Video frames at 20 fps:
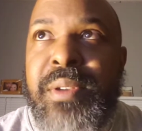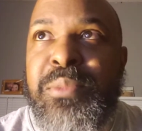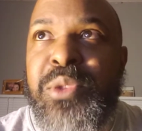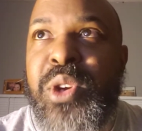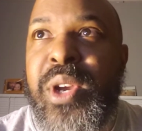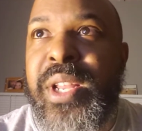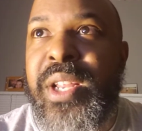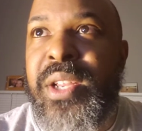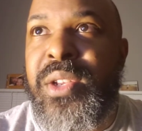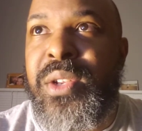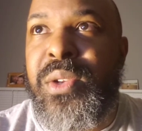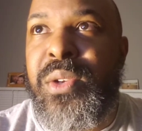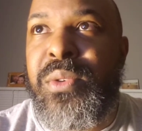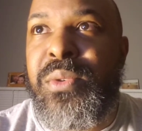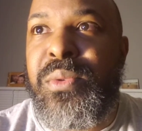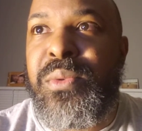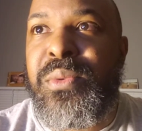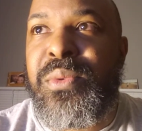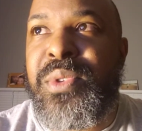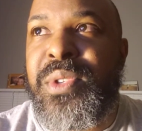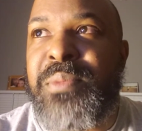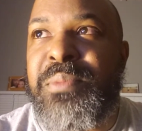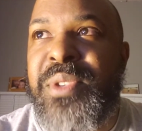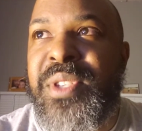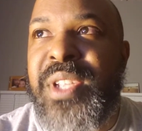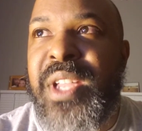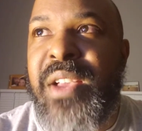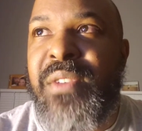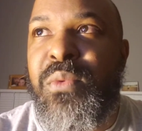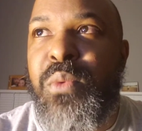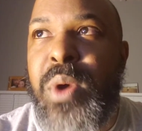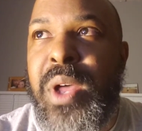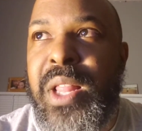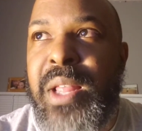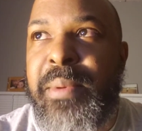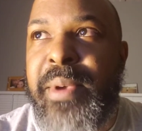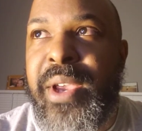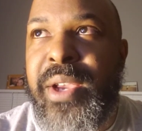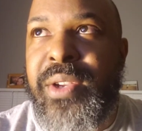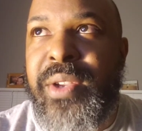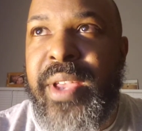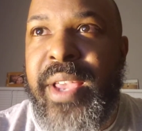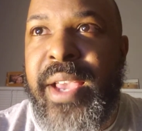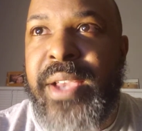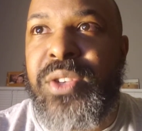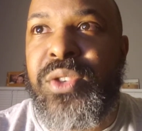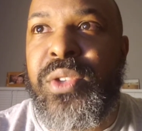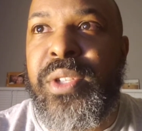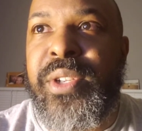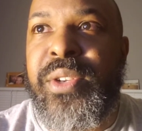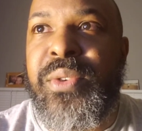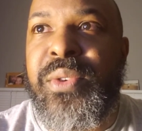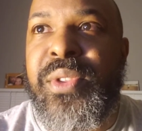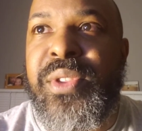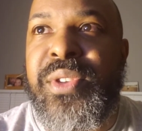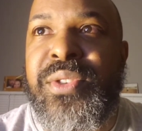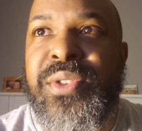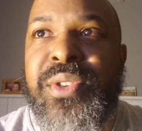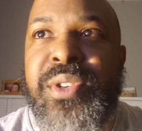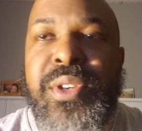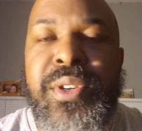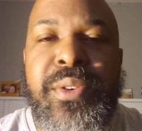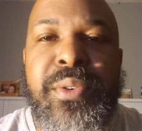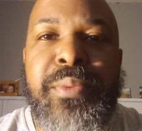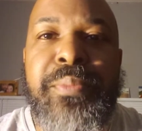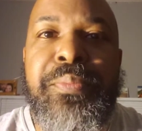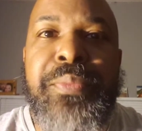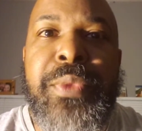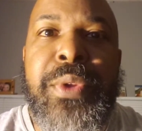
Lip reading: I'm trying to do some stuff while I'm actually doing this too.